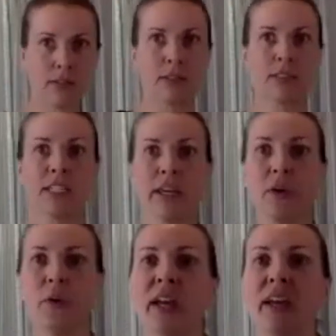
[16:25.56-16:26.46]
I'll tell
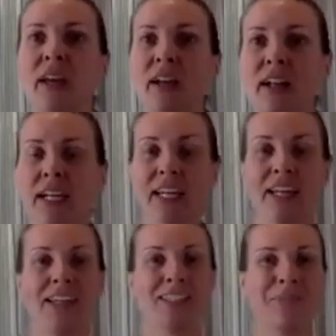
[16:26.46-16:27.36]
you what, like
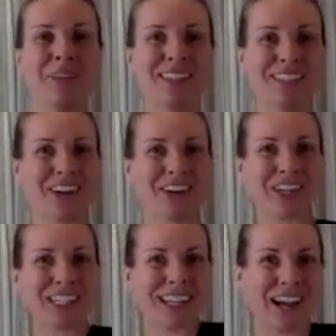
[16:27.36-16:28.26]
it's amazing how
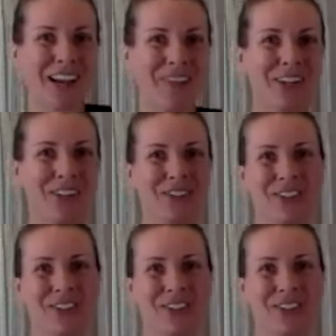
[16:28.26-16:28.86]
quick time goes.